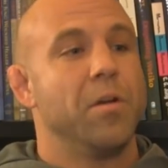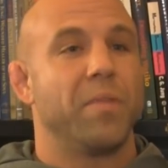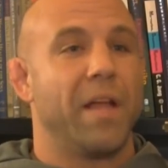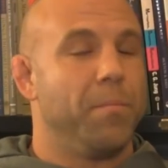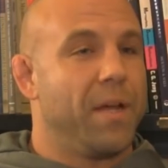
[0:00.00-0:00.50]

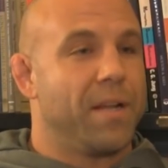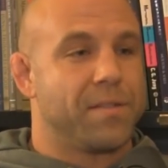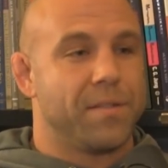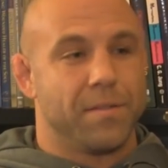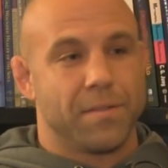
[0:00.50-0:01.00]
plant
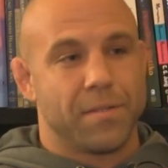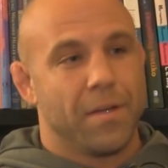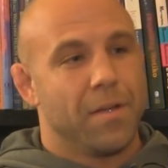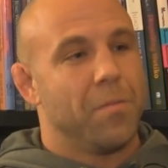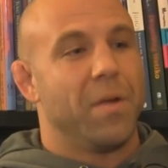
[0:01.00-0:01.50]
medicines,
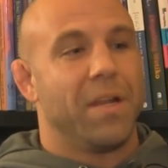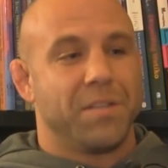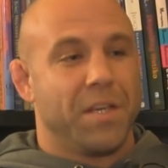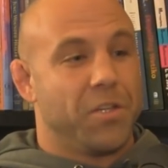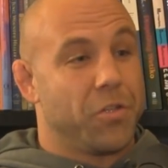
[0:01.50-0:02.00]

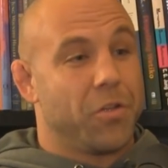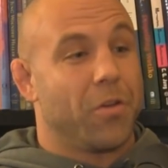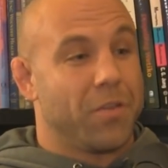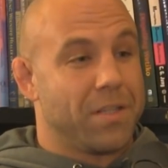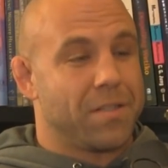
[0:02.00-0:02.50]
meditation,
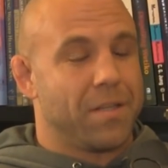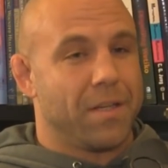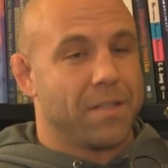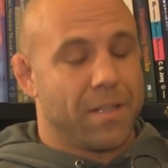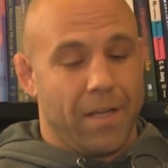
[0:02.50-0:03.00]
all these
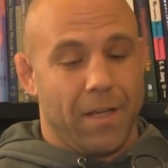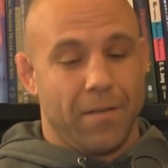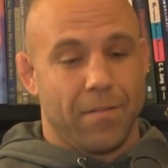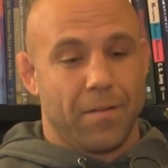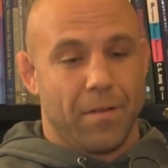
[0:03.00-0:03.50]
things.
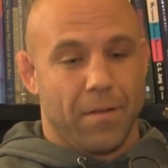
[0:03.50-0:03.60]
And